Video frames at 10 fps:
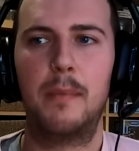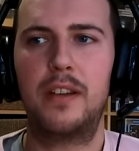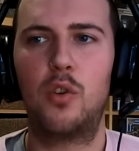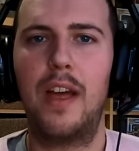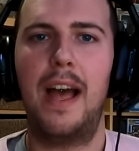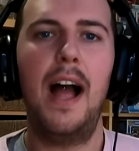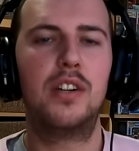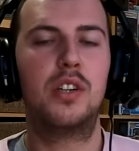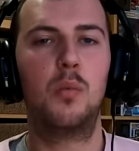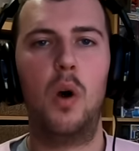Make sure that it
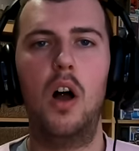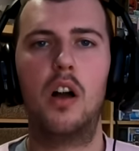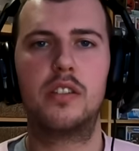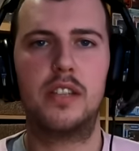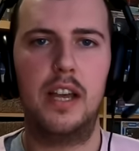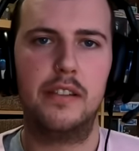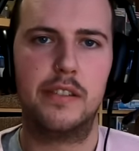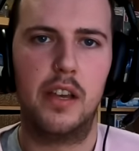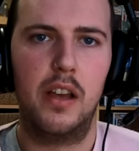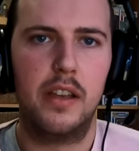actually works
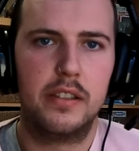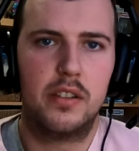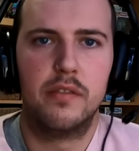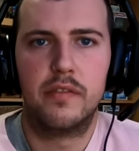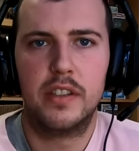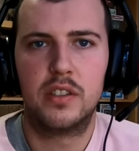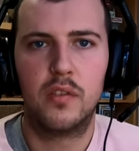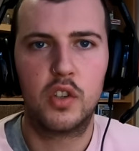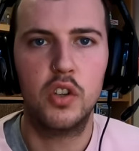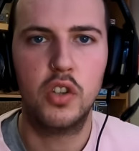and uh, it's of it's
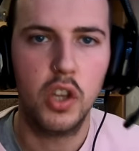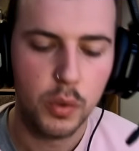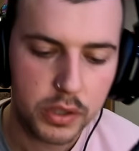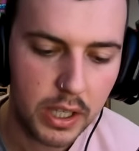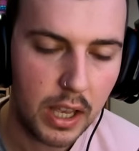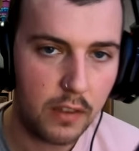of good use.